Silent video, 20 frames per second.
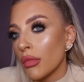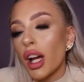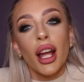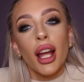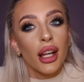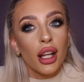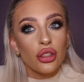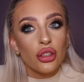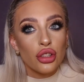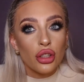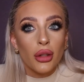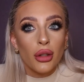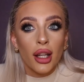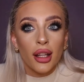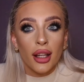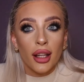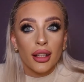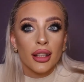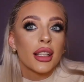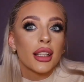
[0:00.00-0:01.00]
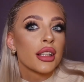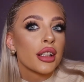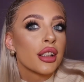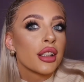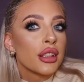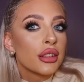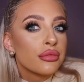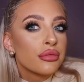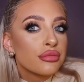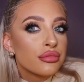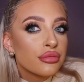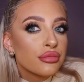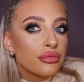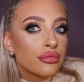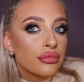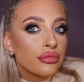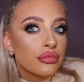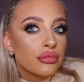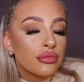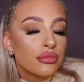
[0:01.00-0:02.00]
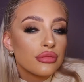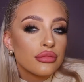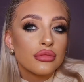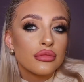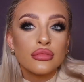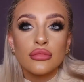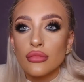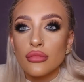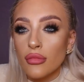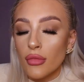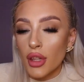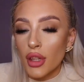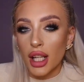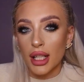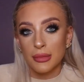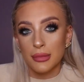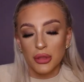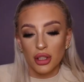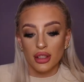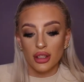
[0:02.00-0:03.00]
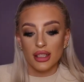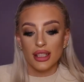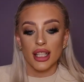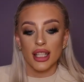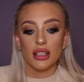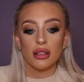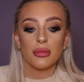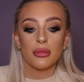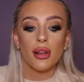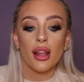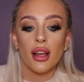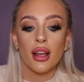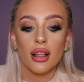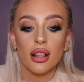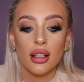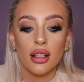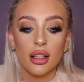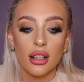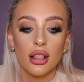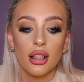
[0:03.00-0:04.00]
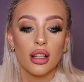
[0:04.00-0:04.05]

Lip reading: I actually quite like it, you know. I'm not going to sit here and be like,